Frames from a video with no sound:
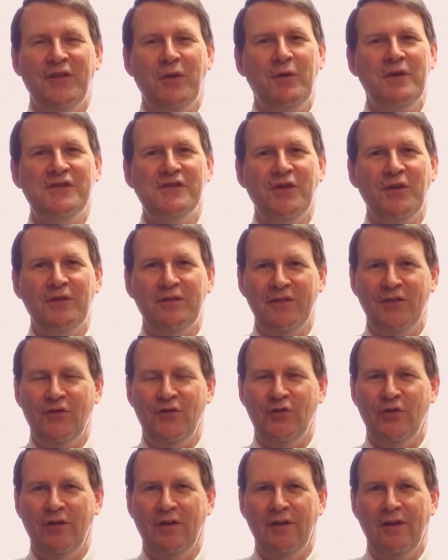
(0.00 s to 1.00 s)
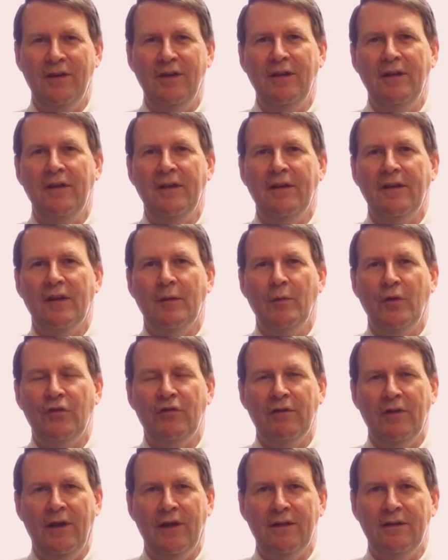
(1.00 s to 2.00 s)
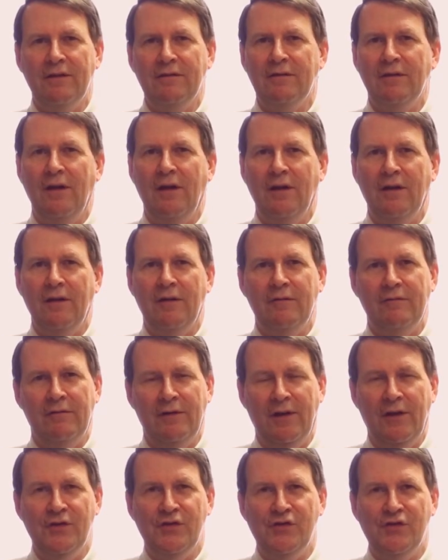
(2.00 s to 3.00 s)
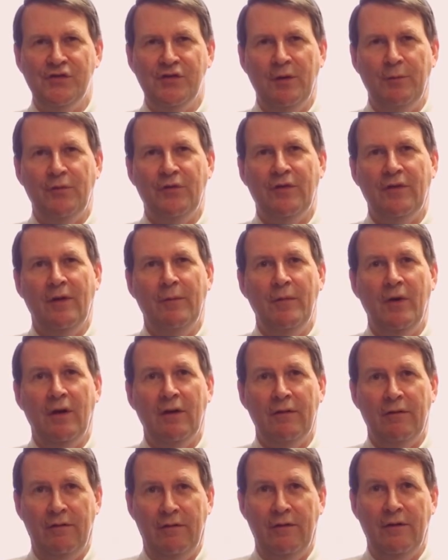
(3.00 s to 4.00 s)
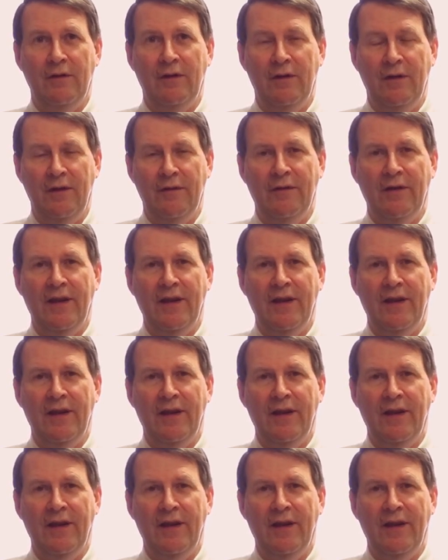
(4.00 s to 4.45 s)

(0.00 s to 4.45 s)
So we took this tree, the most likely uh, relationships among the,